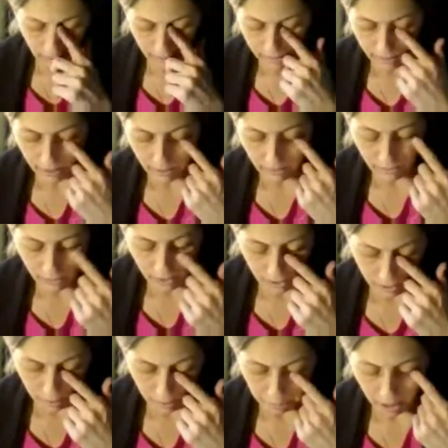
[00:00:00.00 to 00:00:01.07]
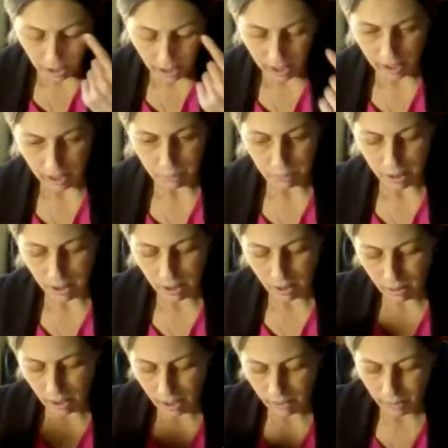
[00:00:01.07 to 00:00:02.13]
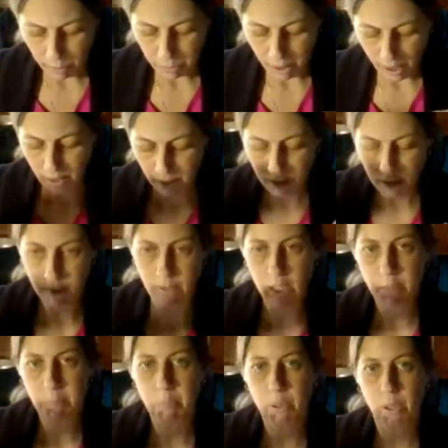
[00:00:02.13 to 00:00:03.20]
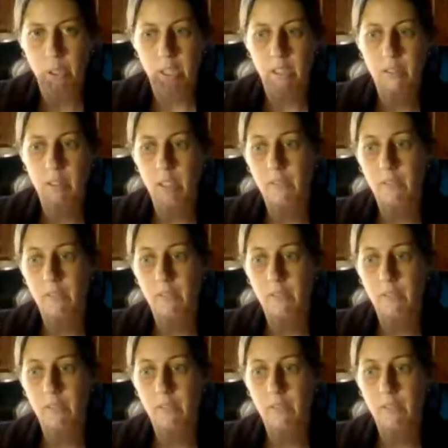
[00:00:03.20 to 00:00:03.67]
I think for supply, when you have the price of inputs,